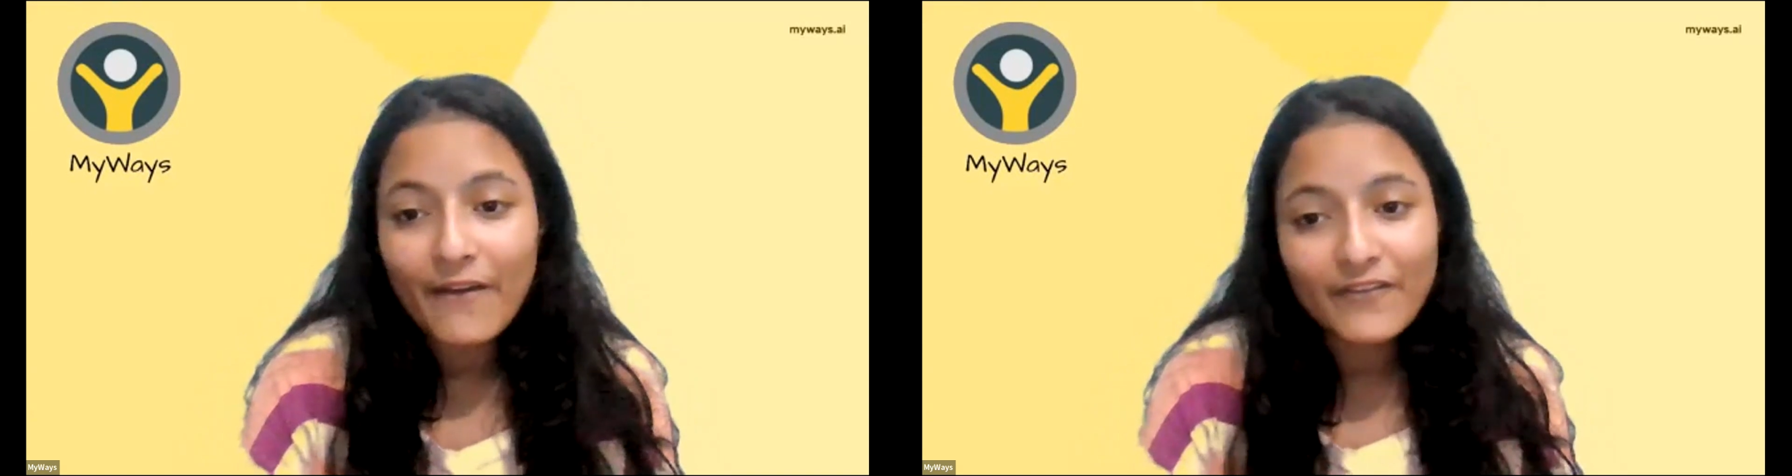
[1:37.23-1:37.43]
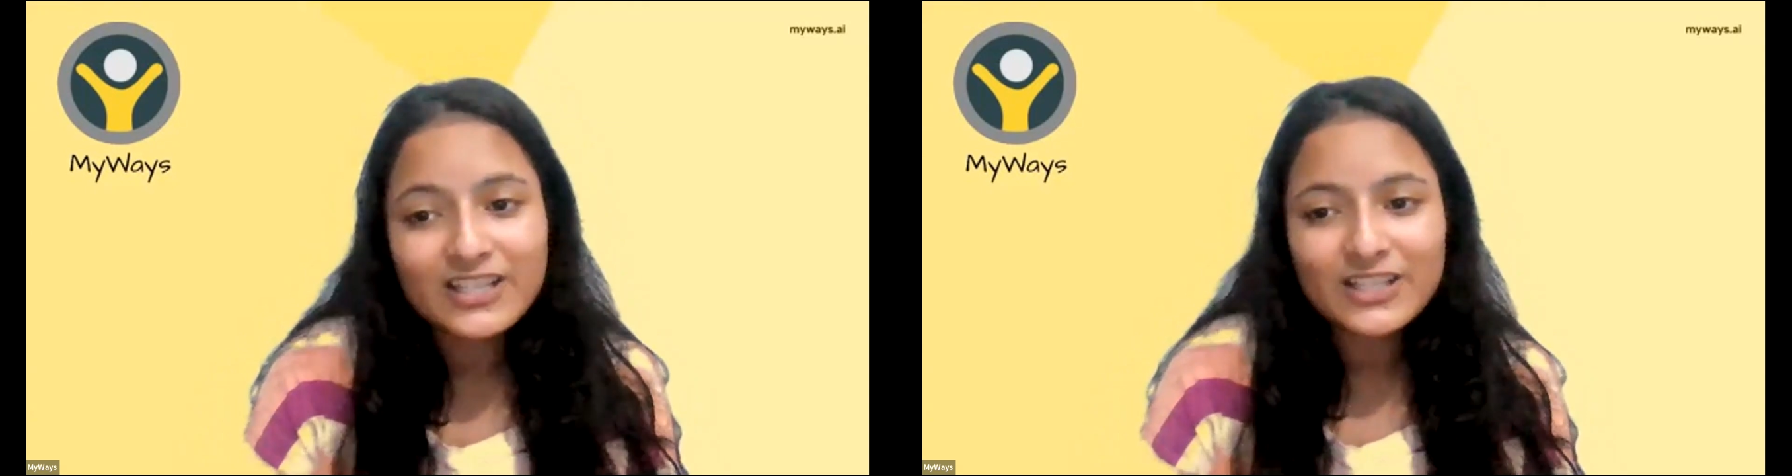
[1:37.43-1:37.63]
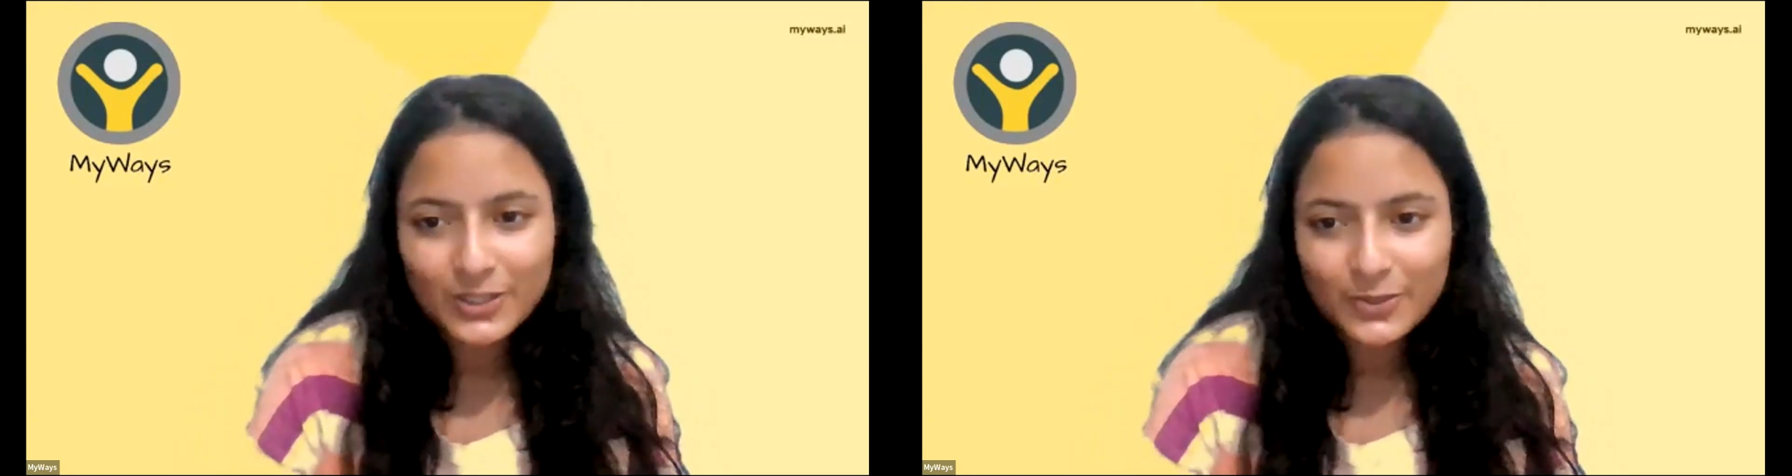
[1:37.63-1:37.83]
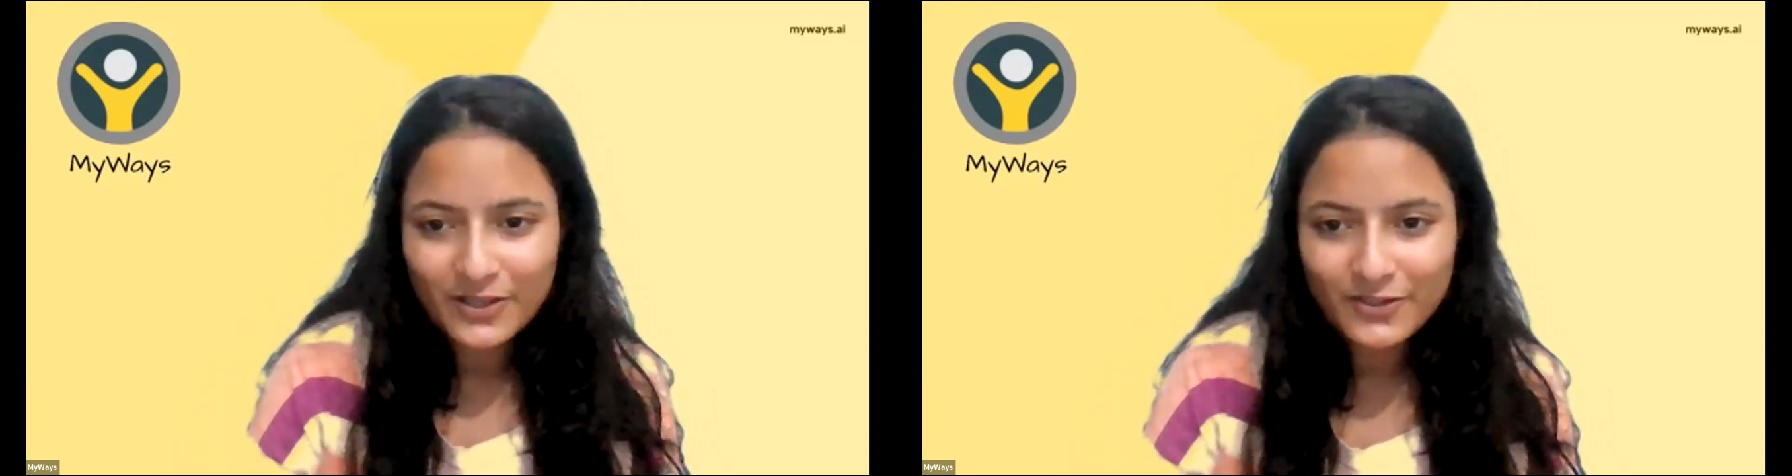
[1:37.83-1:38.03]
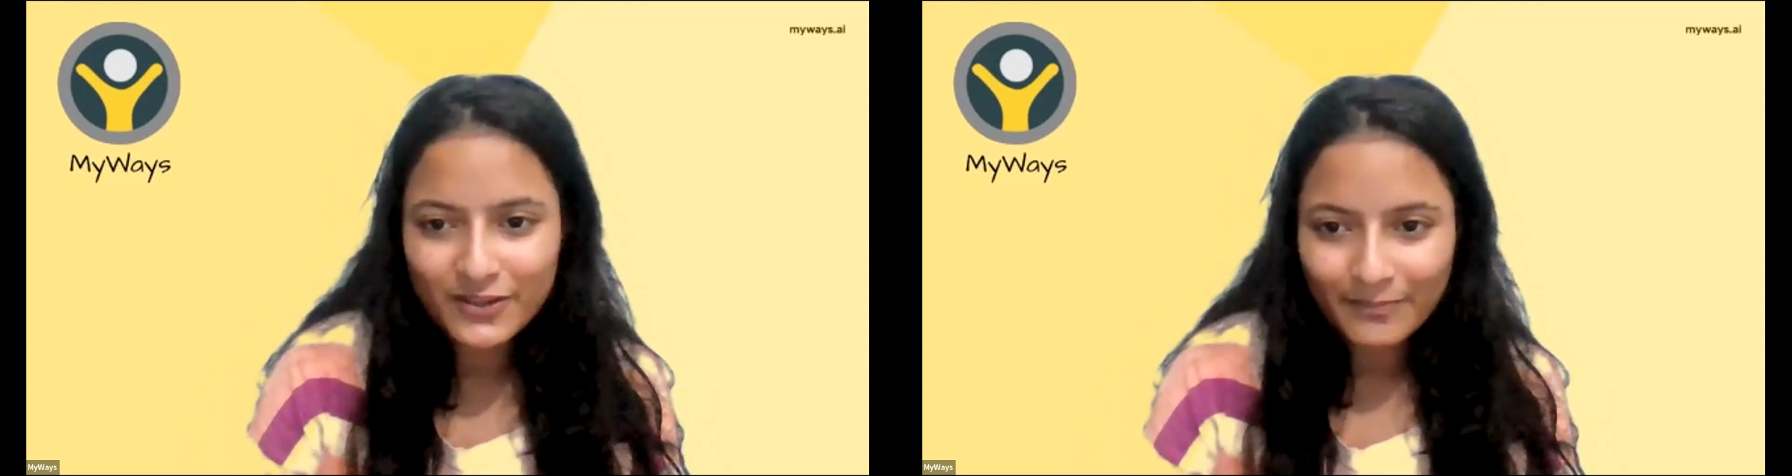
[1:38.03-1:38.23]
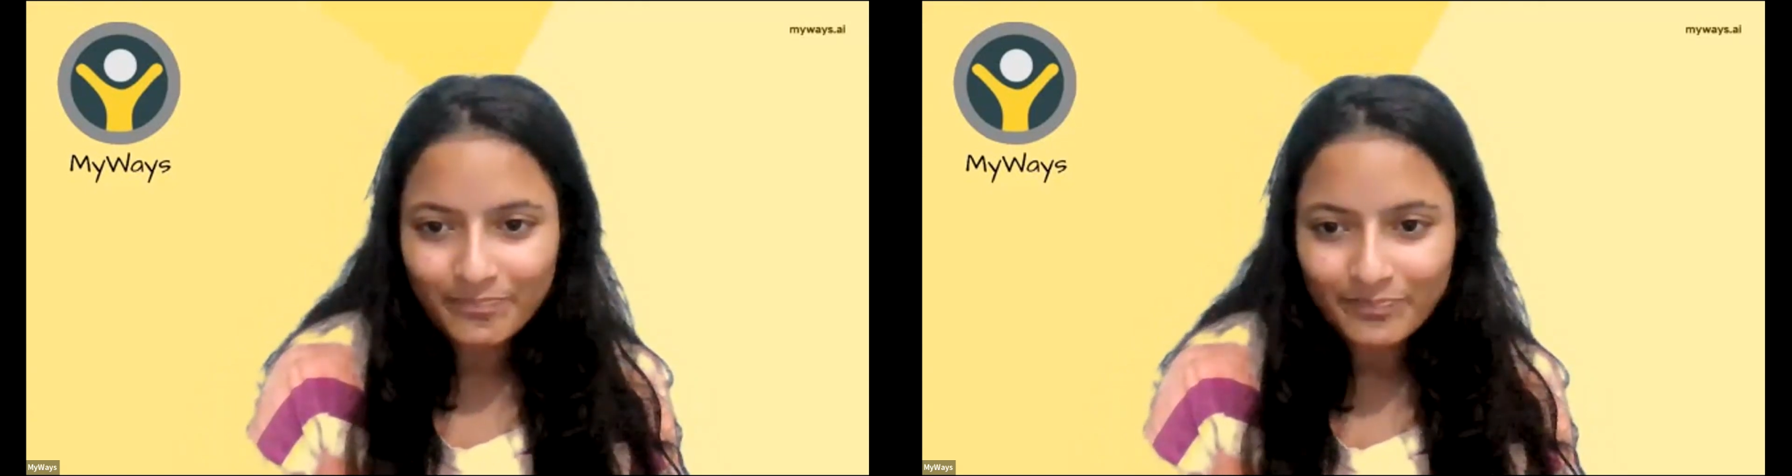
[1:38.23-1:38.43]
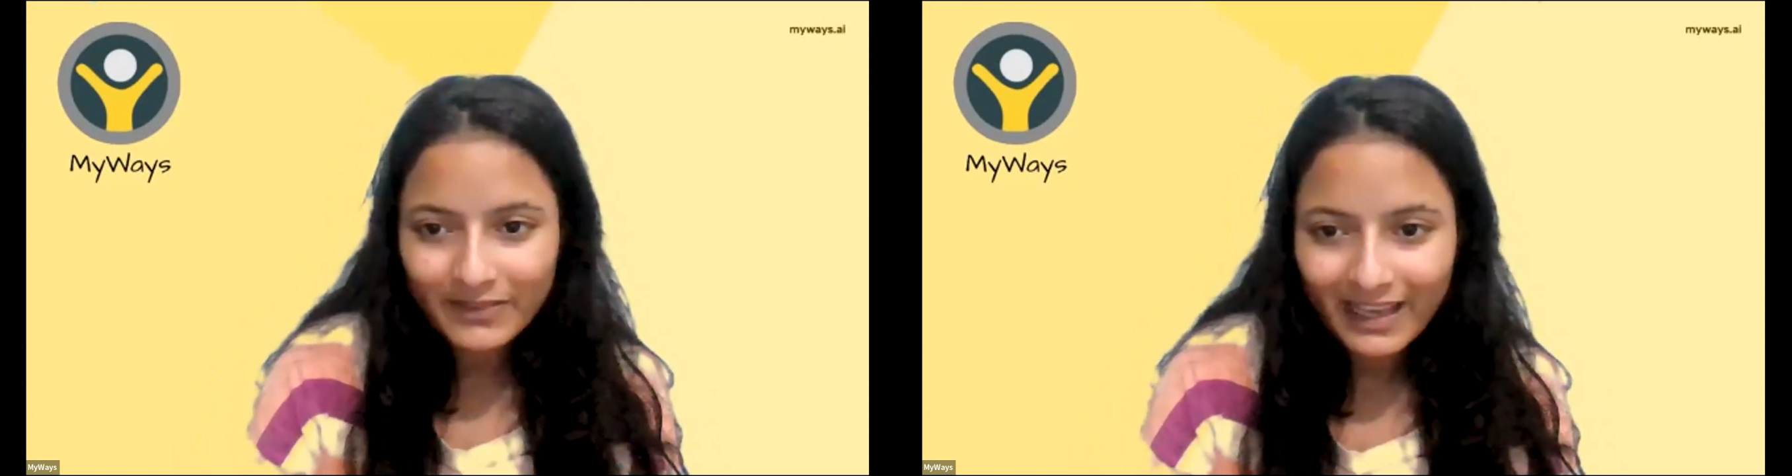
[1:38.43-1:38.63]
every situation